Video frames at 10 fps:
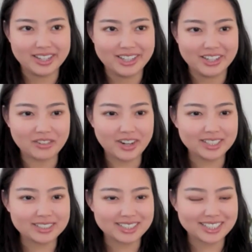All
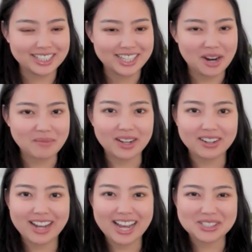right, I'm not
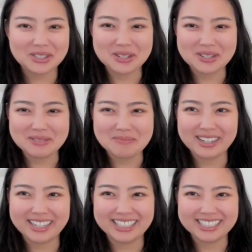going to ask you to
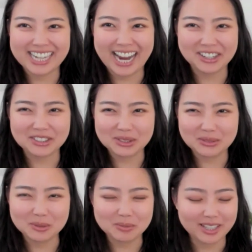put it in the chat because it
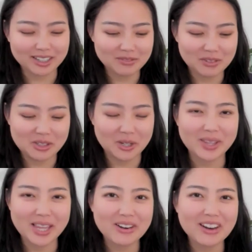will be confusing
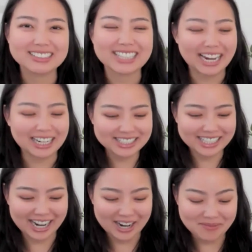without context.
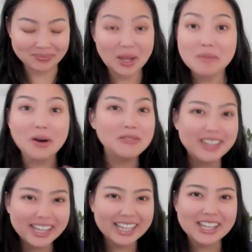But
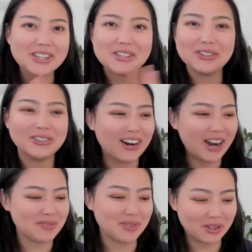hopefully you are
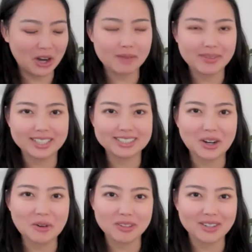happy with your comments.
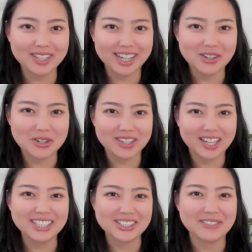Hopefully I will get a
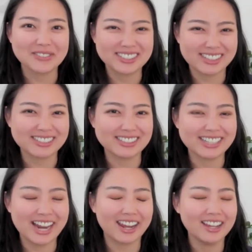notification after the session
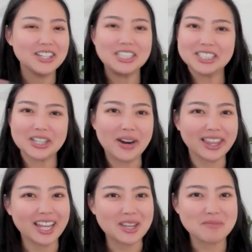today showing
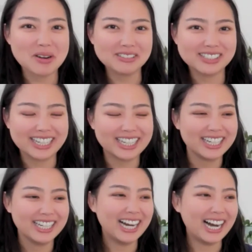that you
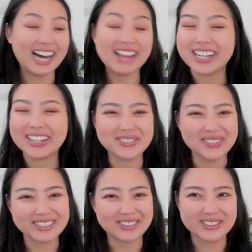posted, and then I will
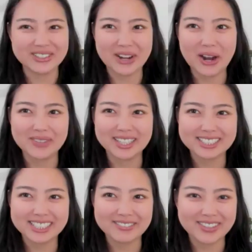make sure to
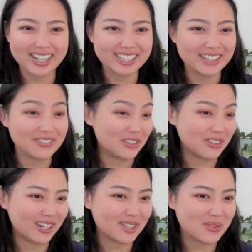comment if you
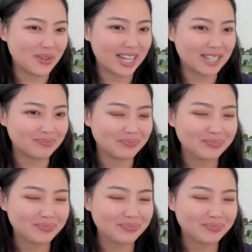do end up doing that.